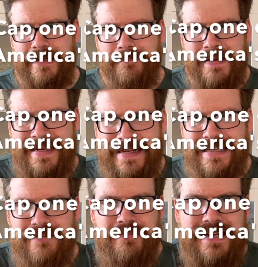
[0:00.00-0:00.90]
Again,
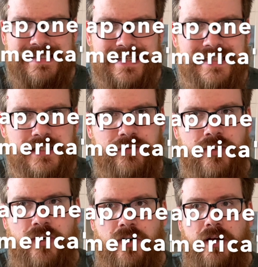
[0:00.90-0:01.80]
it makes sense if you've
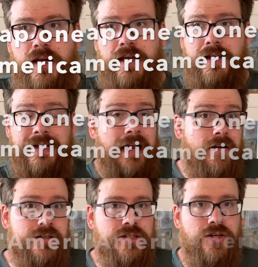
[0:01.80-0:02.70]
got a
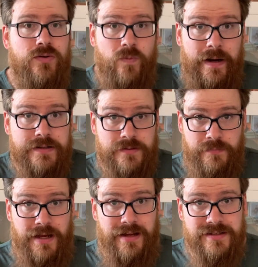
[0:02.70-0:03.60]
character who wears a
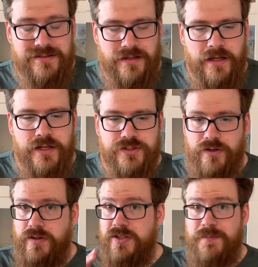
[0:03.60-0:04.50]
mask.
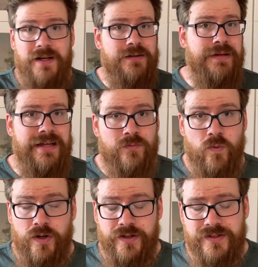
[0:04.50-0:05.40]
So the Spider-Man
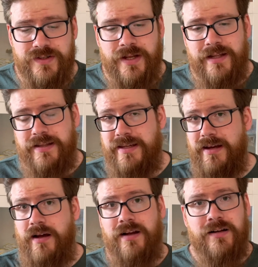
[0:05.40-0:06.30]
one, the
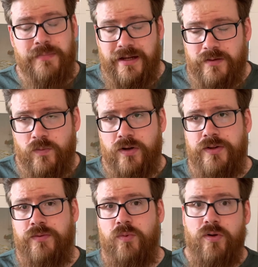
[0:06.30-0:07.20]
Iron Man one,
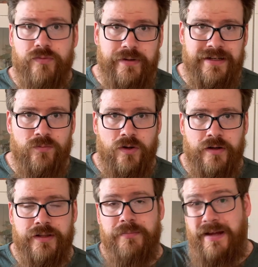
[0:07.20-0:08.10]
the Wolverine
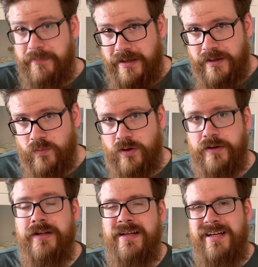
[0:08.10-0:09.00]
one, the Batman
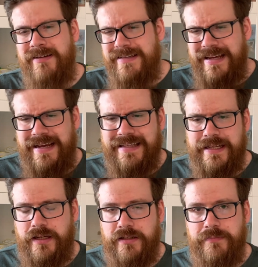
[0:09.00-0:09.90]
one, yeah, they
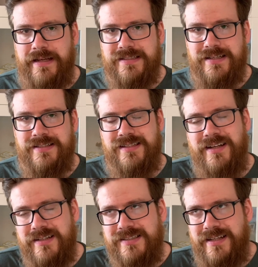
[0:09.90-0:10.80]
kind of make sense. And I
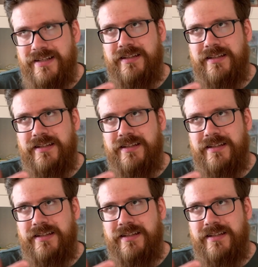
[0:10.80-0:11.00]
understand